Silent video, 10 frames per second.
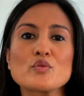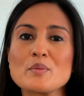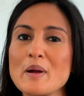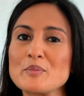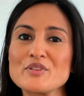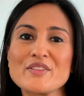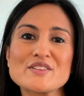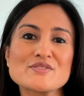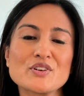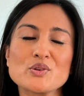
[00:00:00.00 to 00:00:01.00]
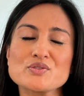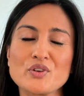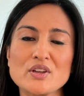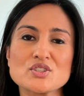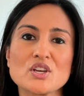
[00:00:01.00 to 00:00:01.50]
Remember that this video is for
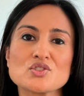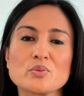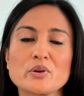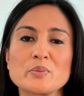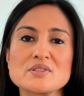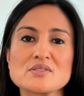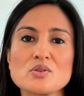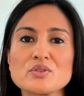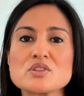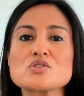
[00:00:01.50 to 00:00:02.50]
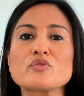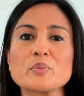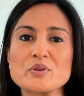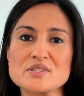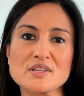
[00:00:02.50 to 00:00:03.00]
educational purposes only, so for
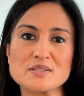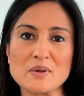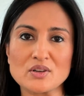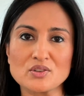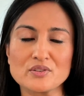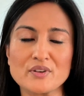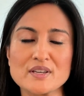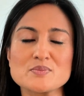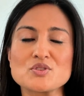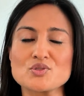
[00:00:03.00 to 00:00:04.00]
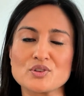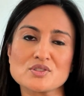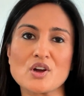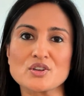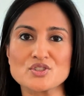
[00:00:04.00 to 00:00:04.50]
personalized medical advice, be sure to
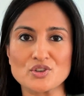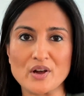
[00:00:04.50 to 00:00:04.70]
talk to your